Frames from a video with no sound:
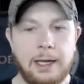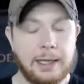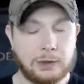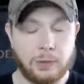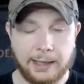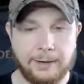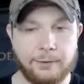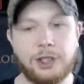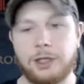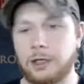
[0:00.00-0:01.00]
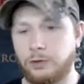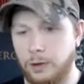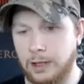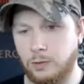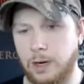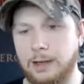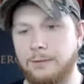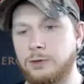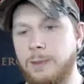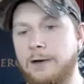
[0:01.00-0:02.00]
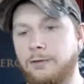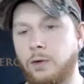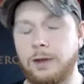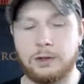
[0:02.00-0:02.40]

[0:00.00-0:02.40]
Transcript: That's what I leverage Tish for. That's what I leverage Matt for.